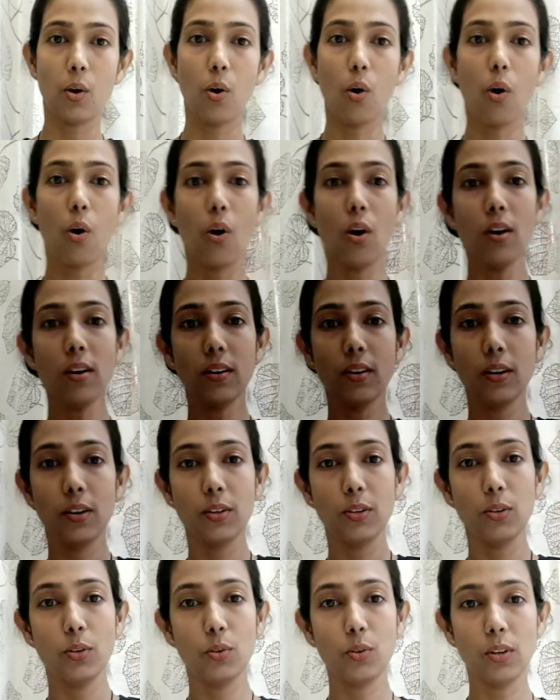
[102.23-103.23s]
or
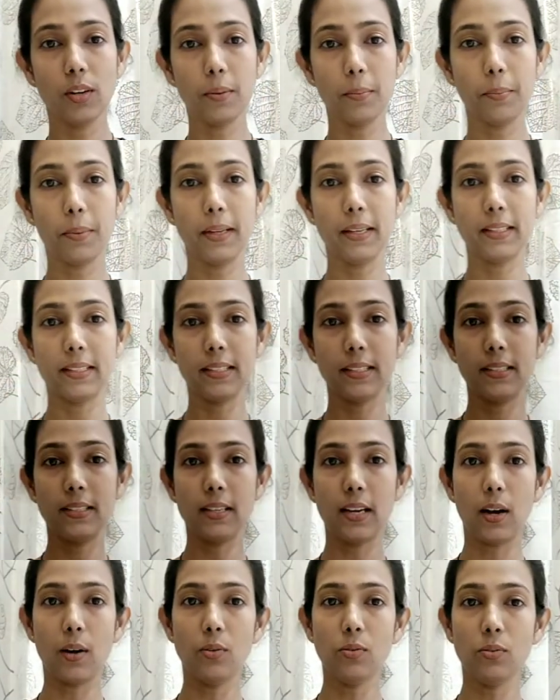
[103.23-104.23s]
you're gonna place it
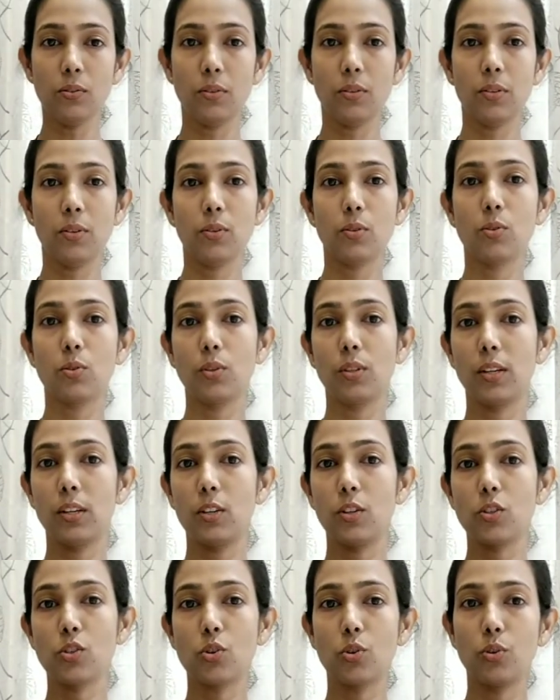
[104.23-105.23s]
down so that
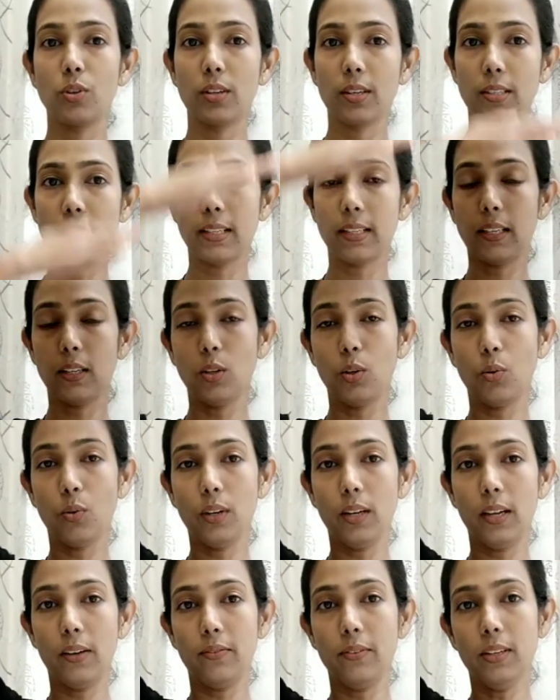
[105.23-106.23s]
your shoulder is at a lower
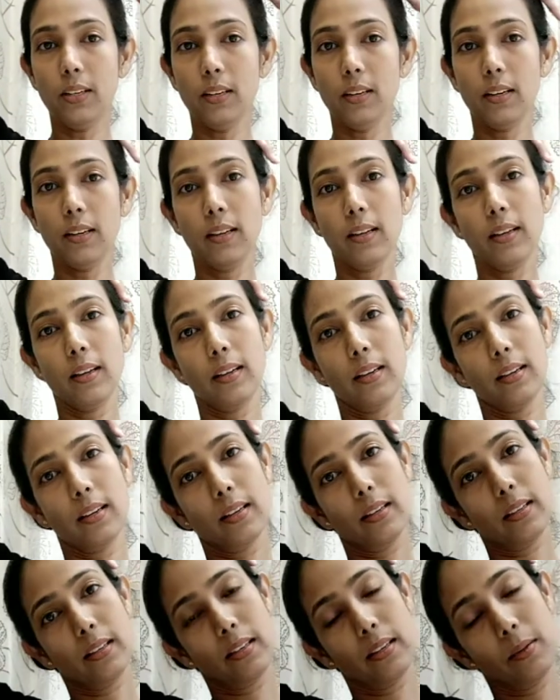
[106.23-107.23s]
level.
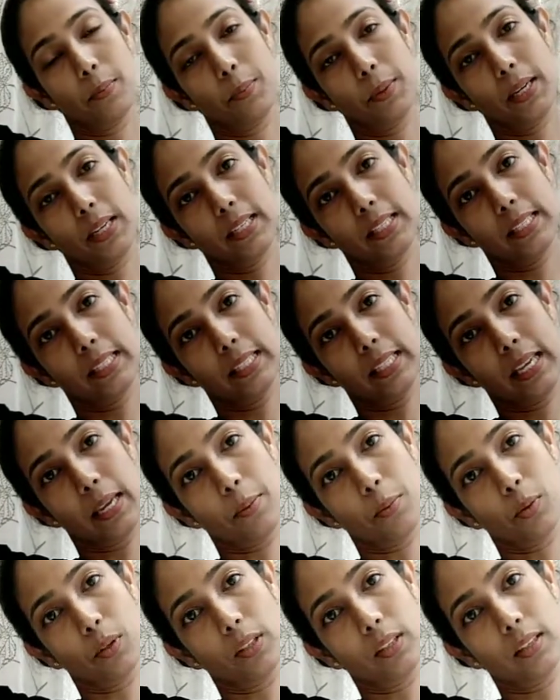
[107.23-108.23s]
Repeat
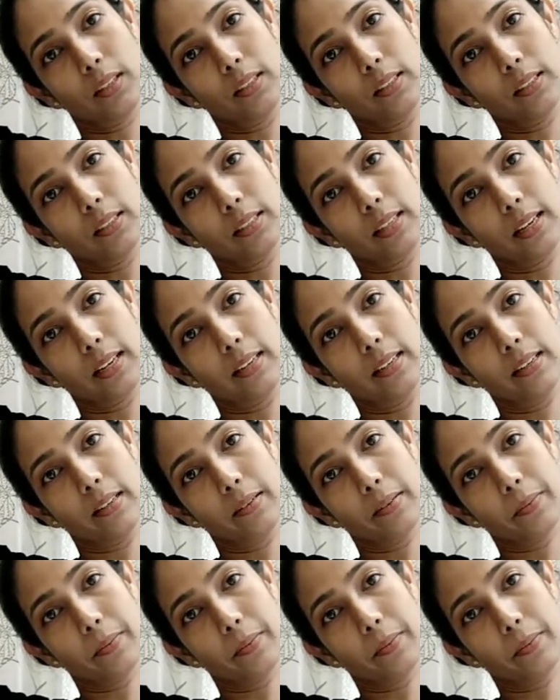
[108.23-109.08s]
same on the other side.